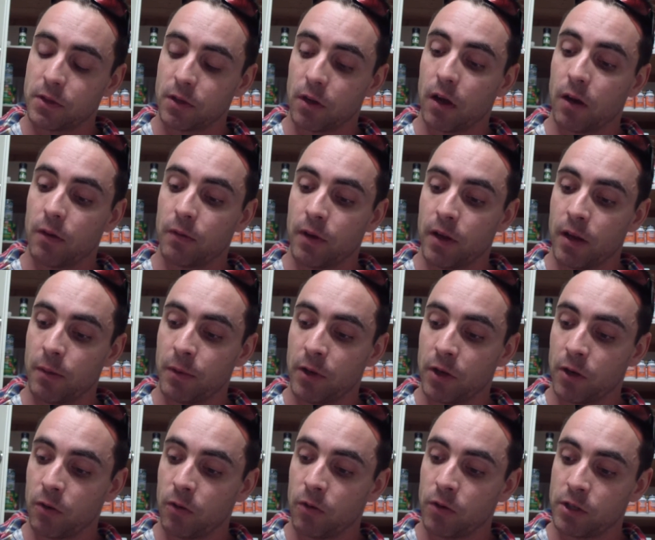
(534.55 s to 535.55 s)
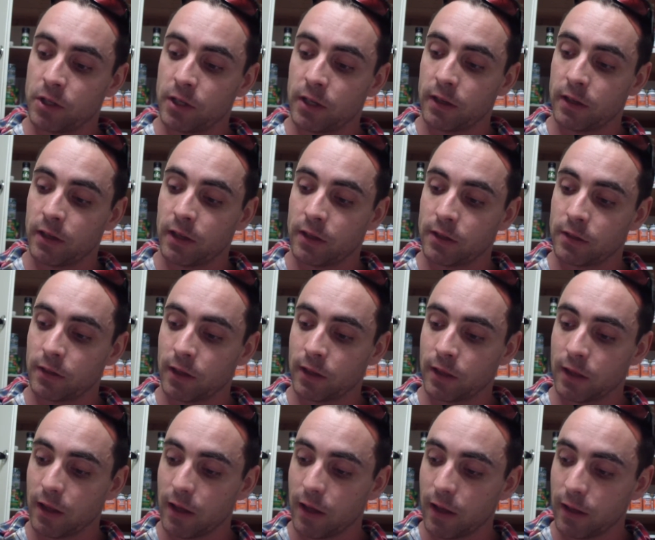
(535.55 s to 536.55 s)
diarrhea, a bit of nausea, things
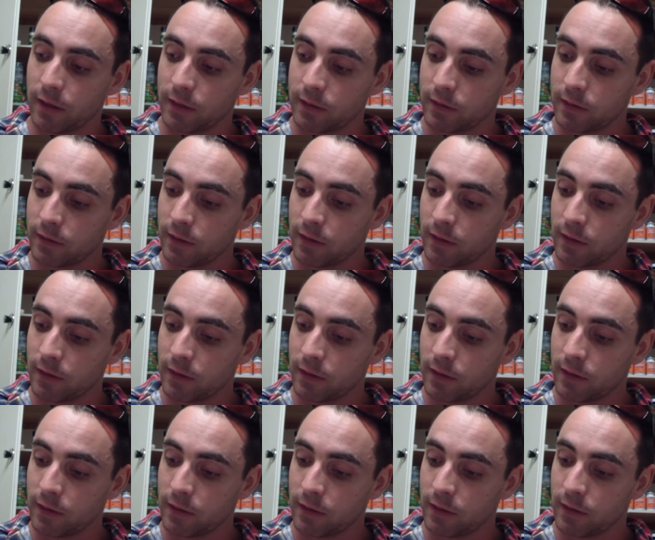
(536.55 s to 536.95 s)
like that.